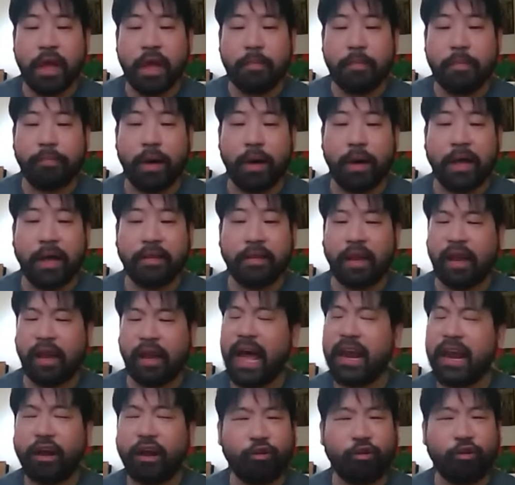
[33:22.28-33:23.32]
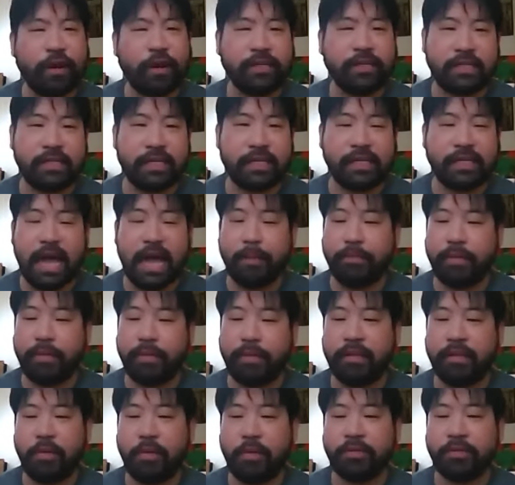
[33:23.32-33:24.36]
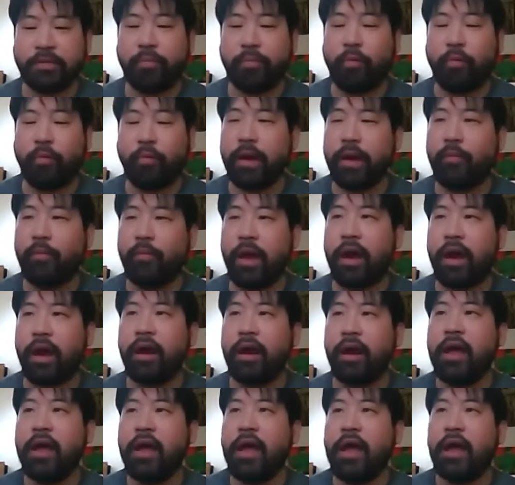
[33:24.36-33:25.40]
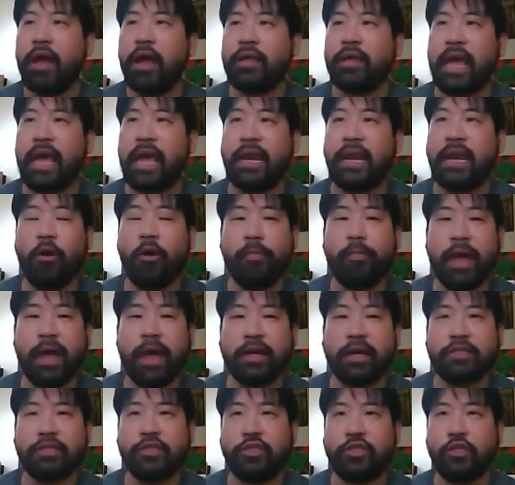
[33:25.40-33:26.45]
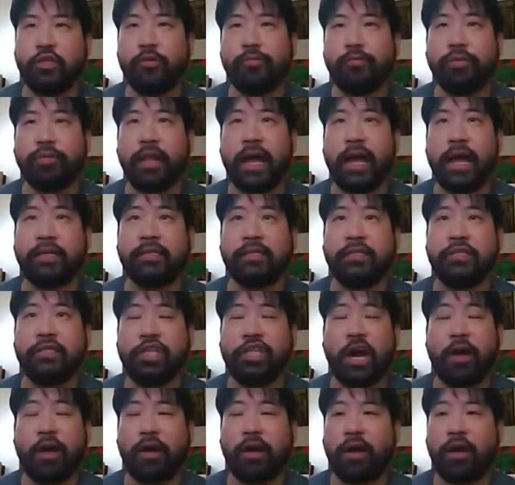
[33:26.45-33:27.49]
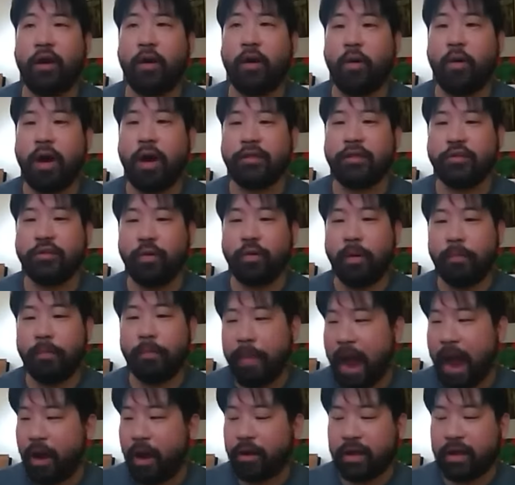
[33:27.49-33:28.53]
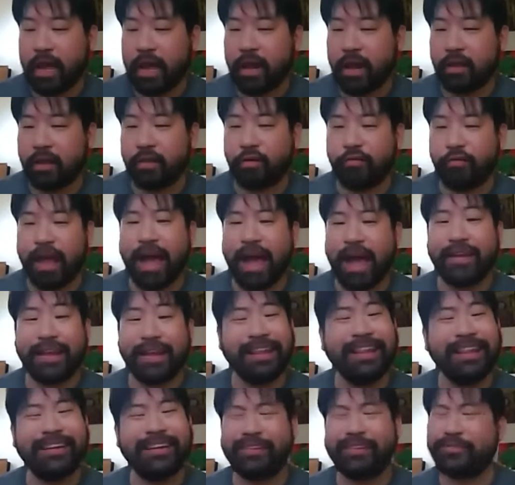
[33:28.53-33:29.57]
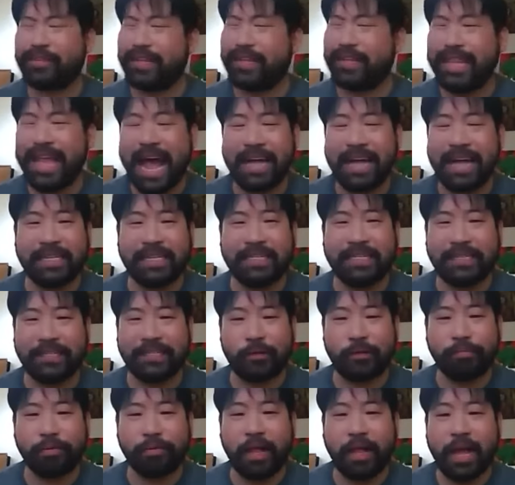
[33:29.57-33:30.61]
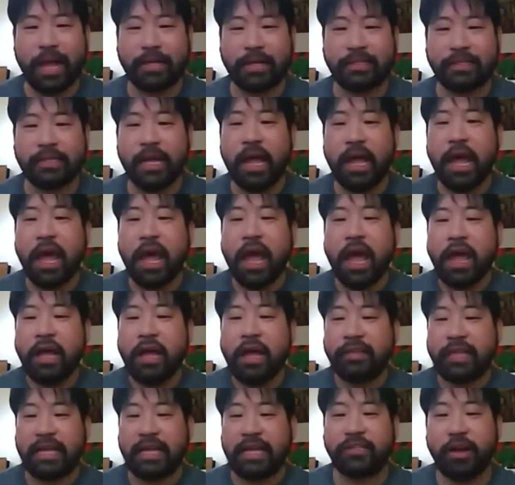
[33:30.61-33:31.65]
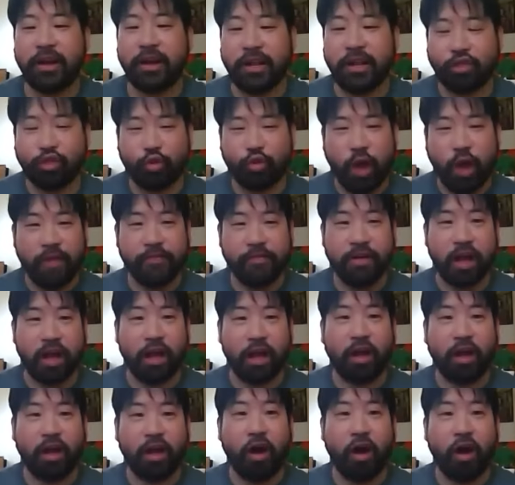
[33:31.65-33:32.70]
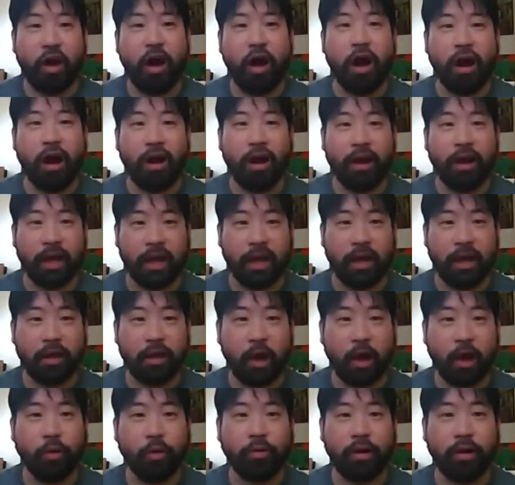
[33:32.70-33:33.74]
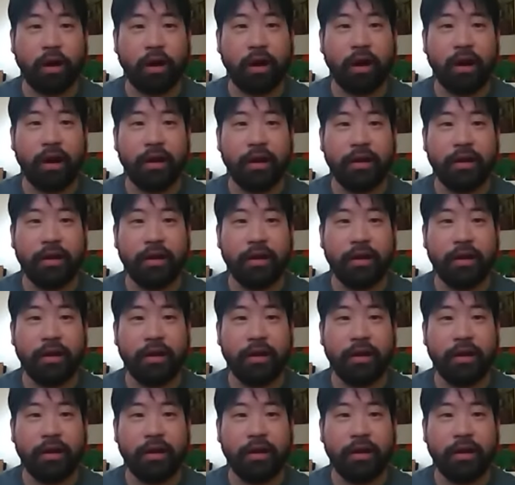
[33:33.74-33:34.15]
But a lot of craziness happened. There was a point where Kenny Omega suplexed Jericho onto a barricade on the ground. And it was a nasty suplex. They started driving a car, like a go-kart.